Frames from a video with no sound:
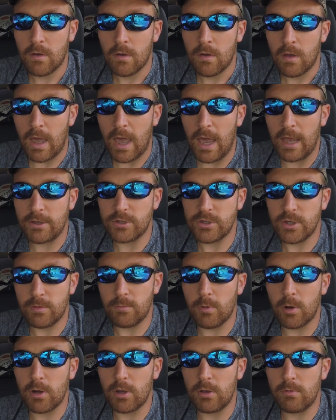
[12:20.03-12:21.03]
actually
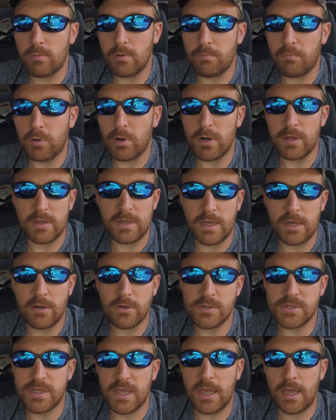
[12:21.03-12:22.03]
where you would put a deer
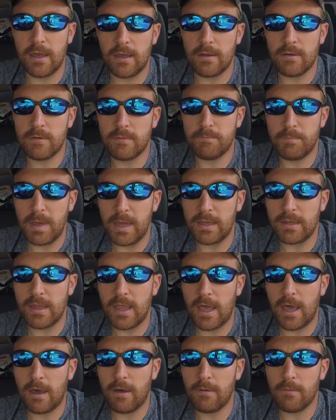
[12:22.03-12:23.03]
stand picked
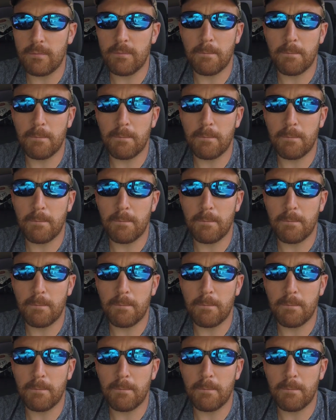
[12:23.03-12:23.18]
out